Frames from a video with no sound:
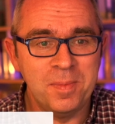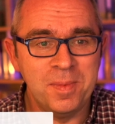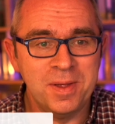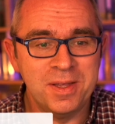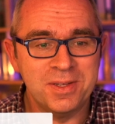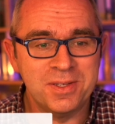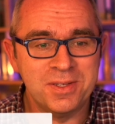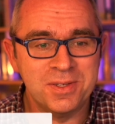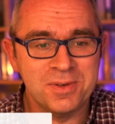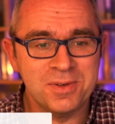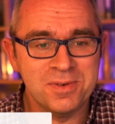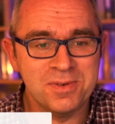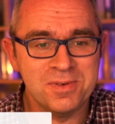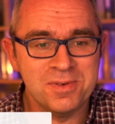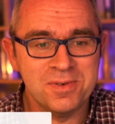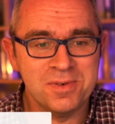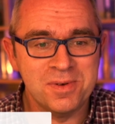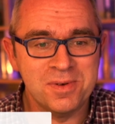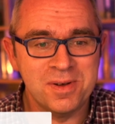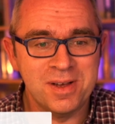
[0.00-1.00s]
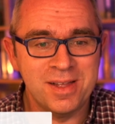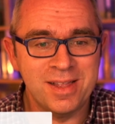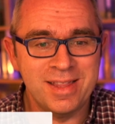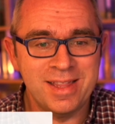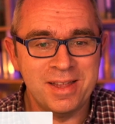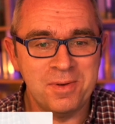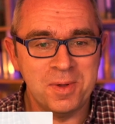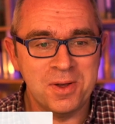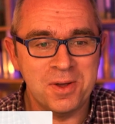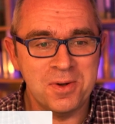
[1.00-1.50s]
So
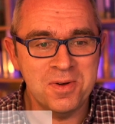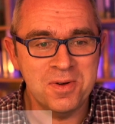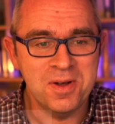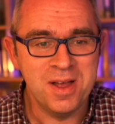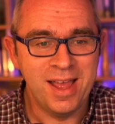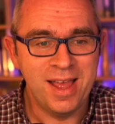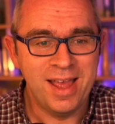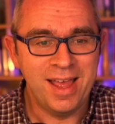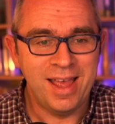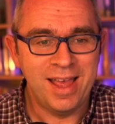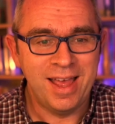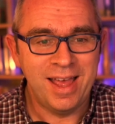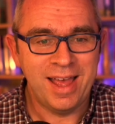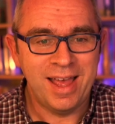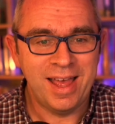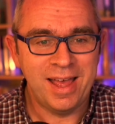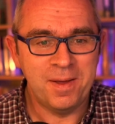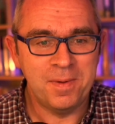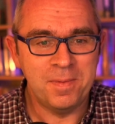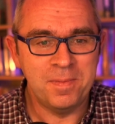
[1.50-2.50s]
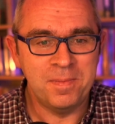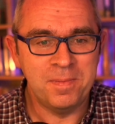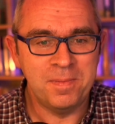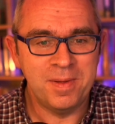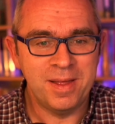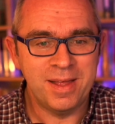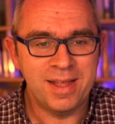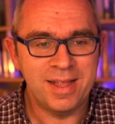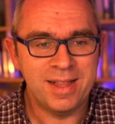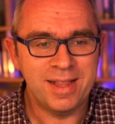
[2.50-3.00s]
there we go.
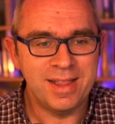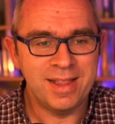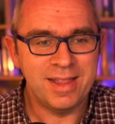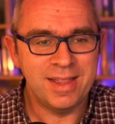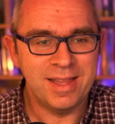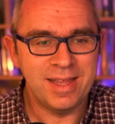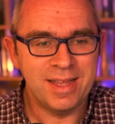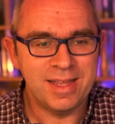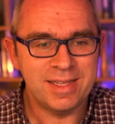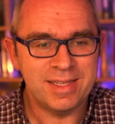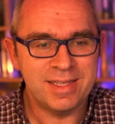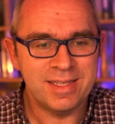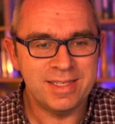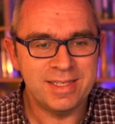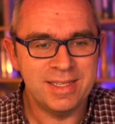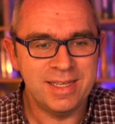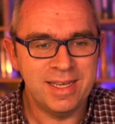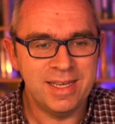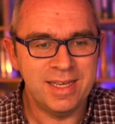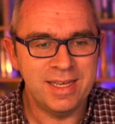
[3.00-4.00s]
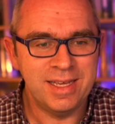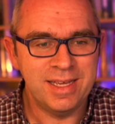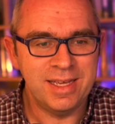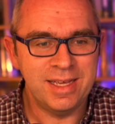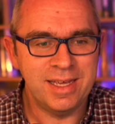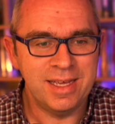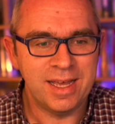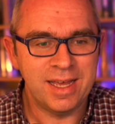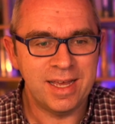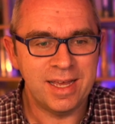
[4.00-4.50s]
Let's see.